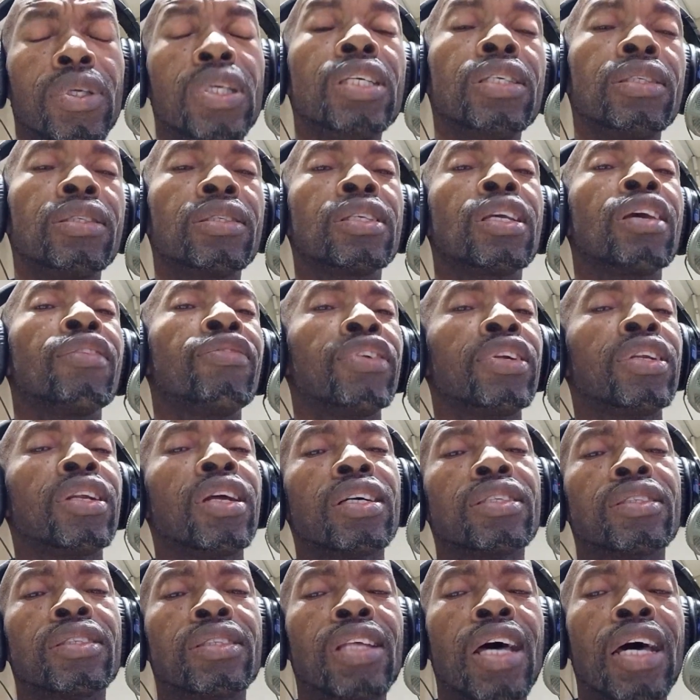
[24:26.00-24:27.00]
He's given
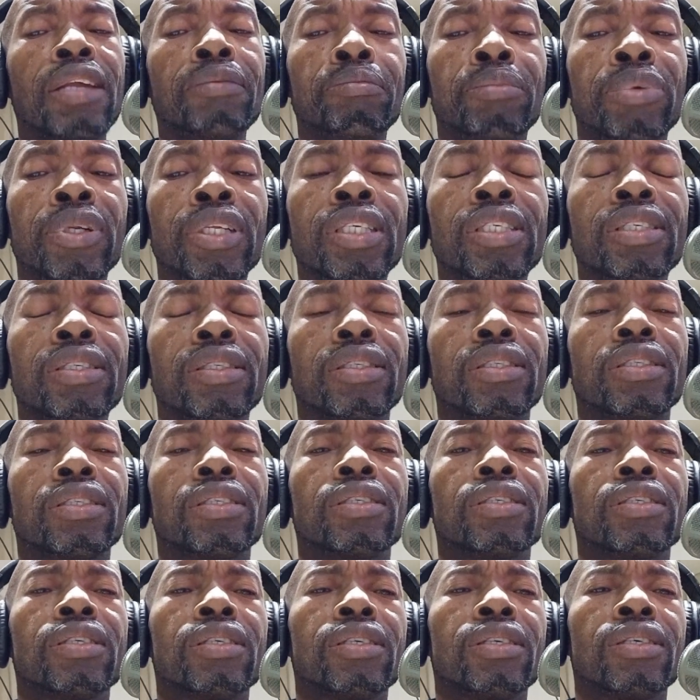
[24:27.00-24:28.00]
us that
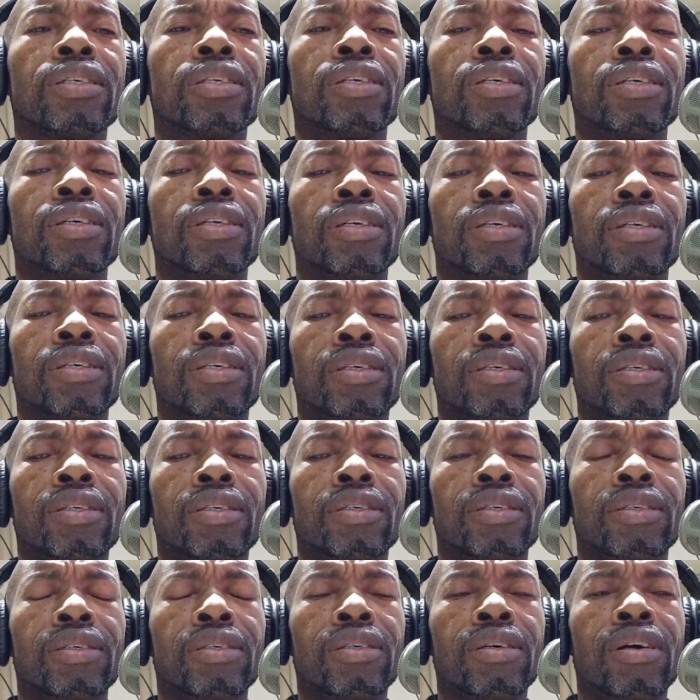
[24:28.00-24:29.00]
place
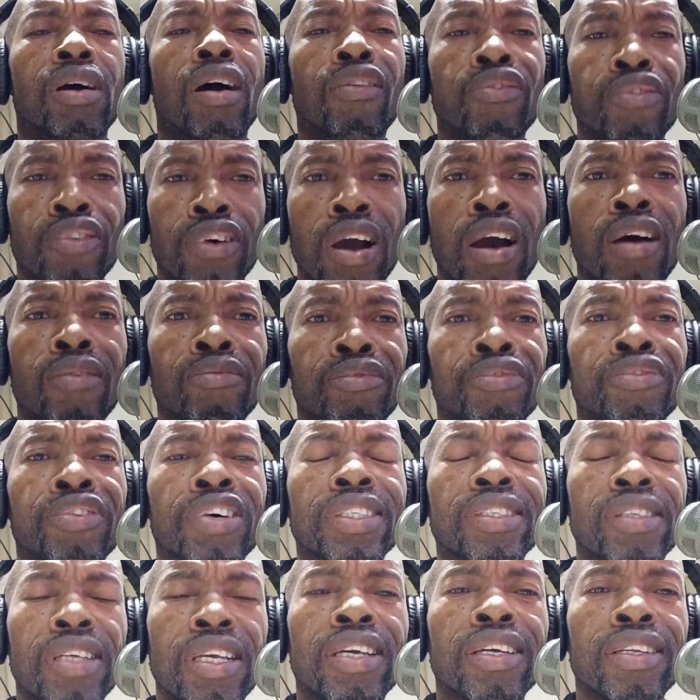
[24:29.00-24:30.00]
of
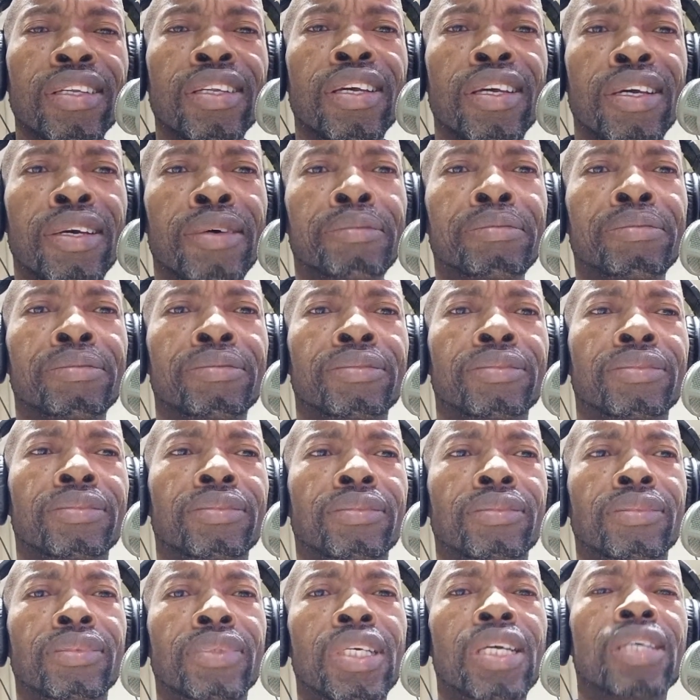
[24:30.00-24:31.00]
comfort in him.
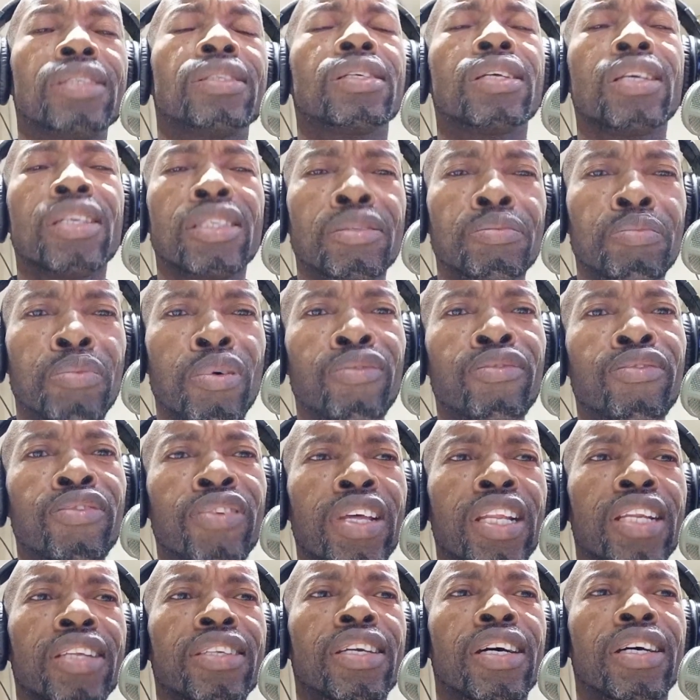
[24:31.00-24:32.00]
It's his
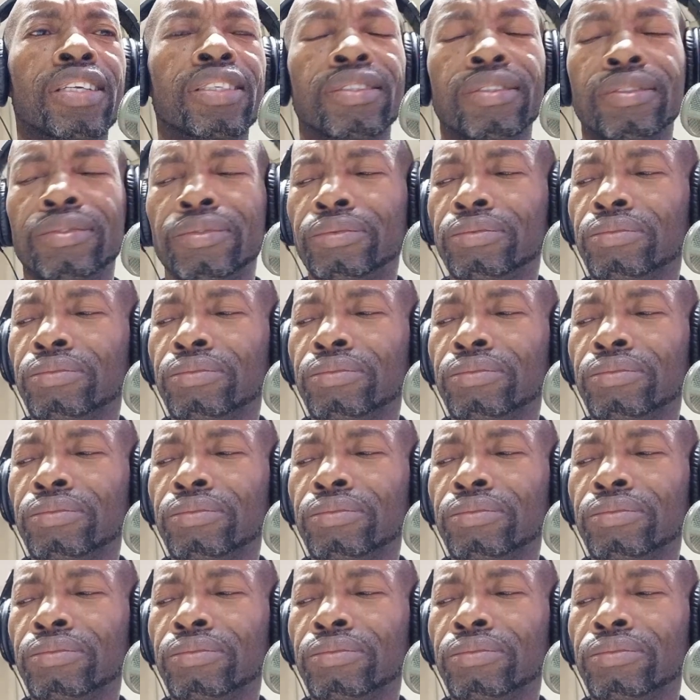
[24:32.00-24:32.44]
pavilion.